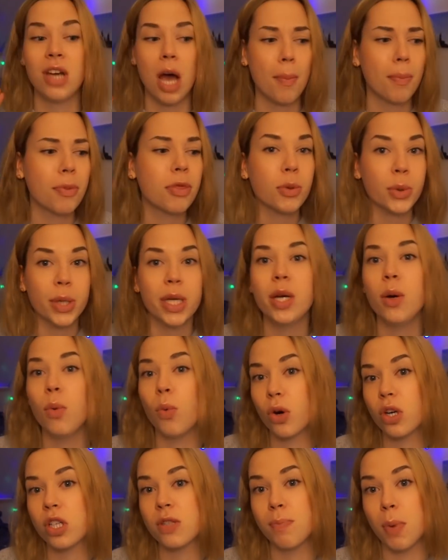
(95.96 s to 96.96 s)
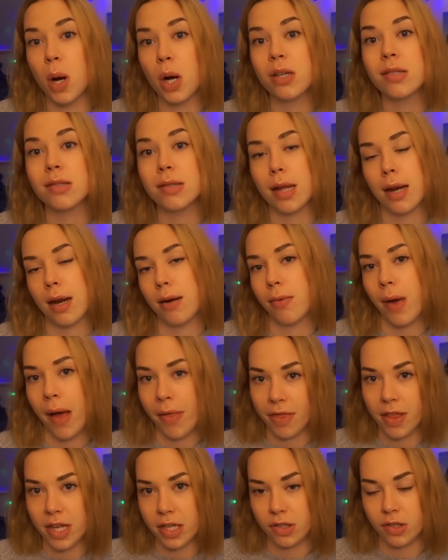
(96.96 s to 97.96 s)
top three worst books that I
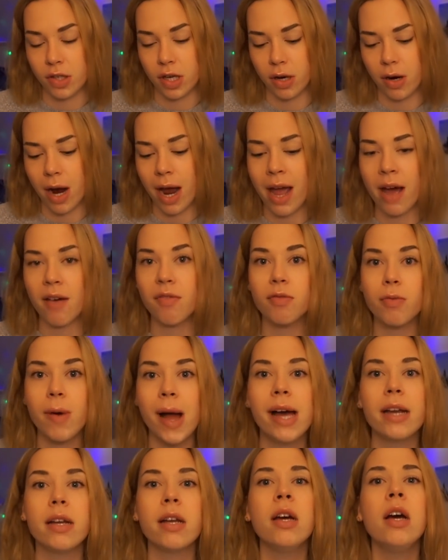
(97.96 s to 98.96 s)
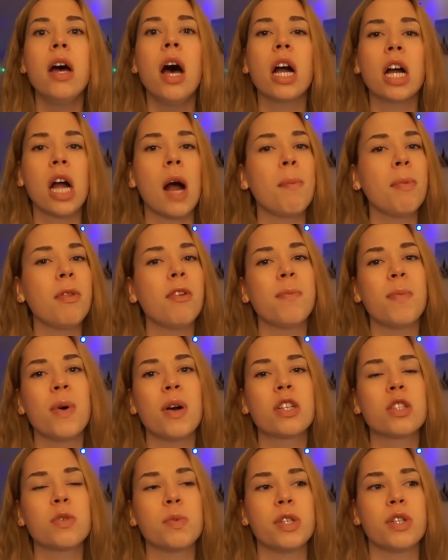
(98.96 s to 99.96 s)
read this year. I have read a couple of
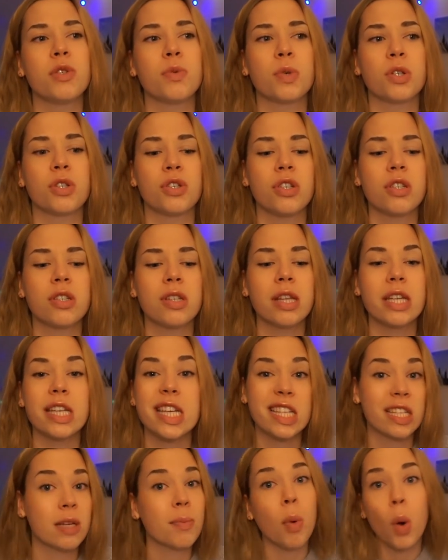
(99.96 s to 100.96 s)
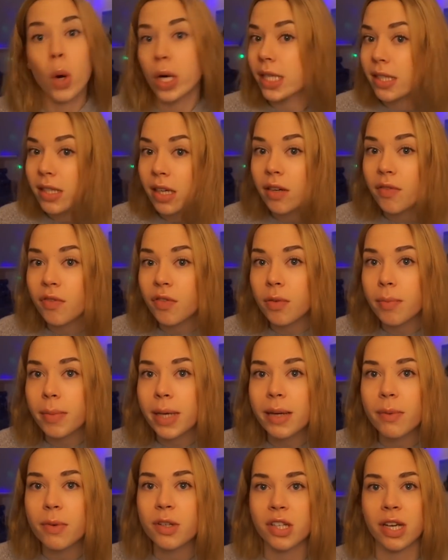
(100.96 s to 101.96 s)
books which were just disappointing for
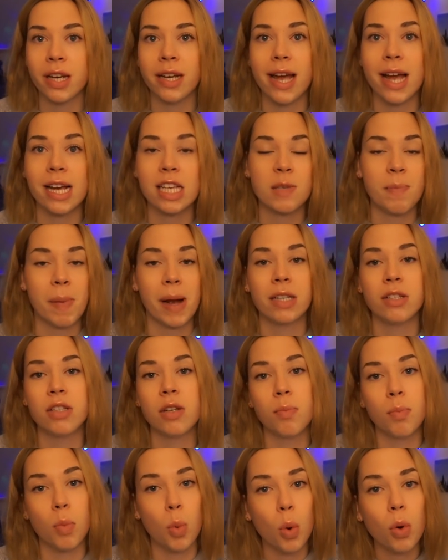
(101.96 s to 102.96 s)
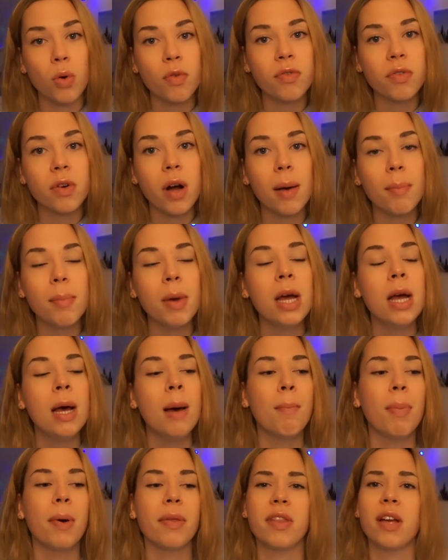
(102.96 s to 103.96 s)
me, which I expected more from,
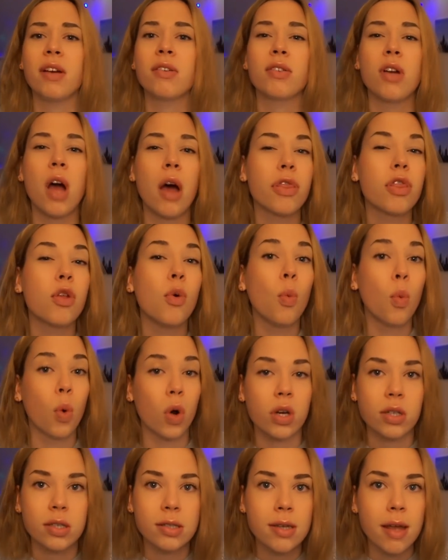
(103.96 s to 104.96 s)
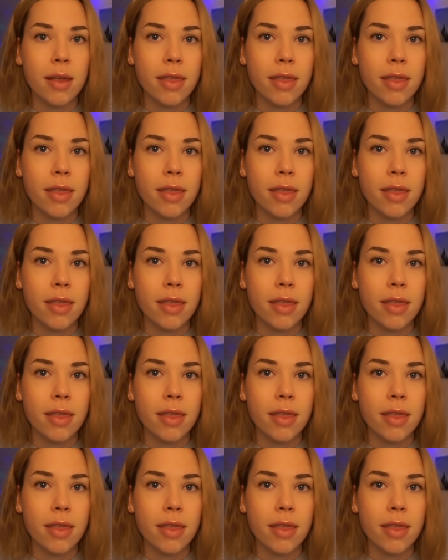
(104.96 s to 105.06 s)
but they are not the worst